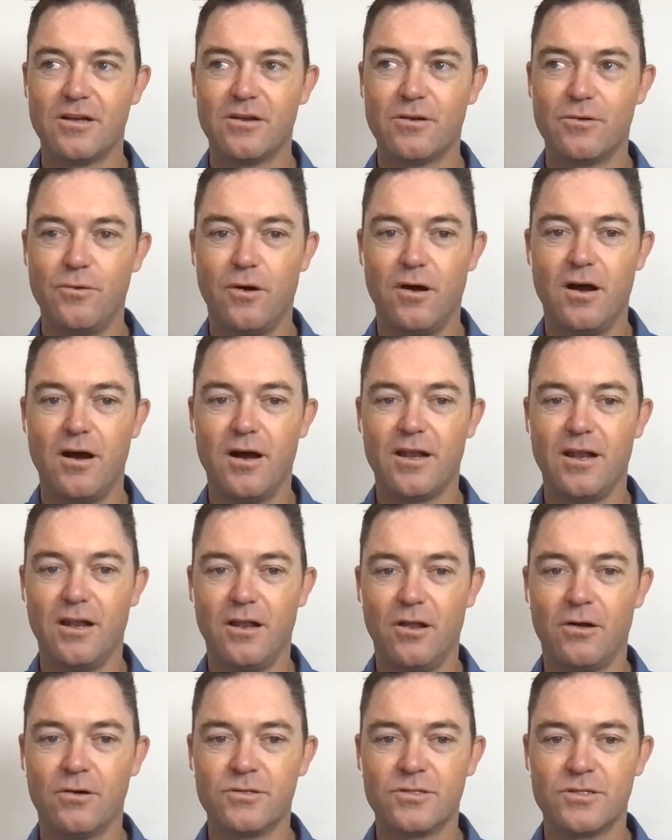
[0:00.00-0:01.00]
quite a
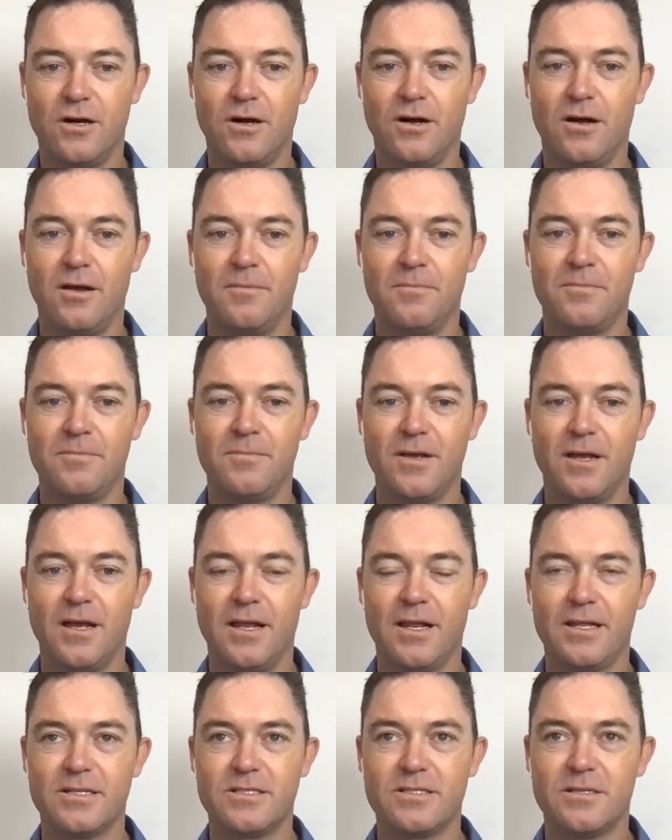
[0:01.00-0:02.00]
long time,
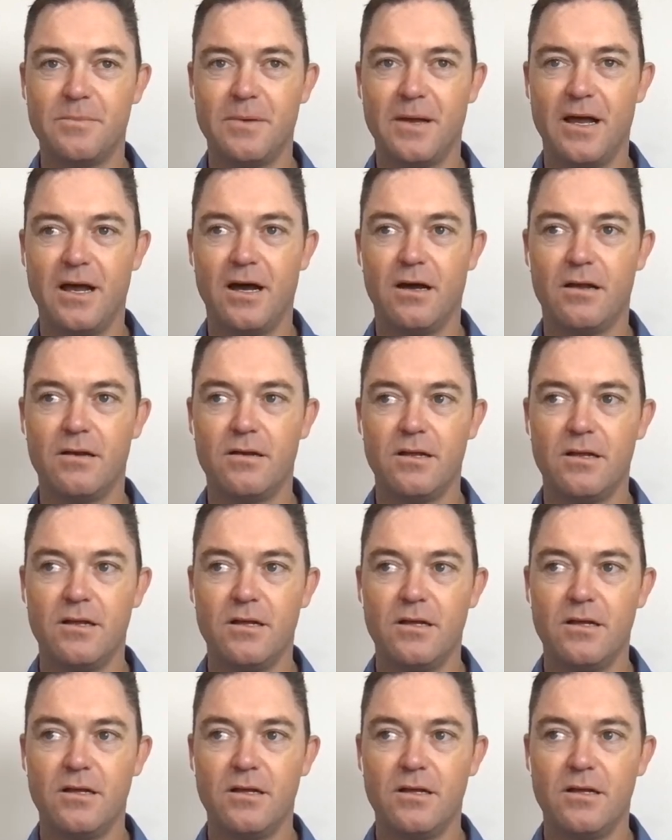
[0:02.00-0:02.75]
and it's about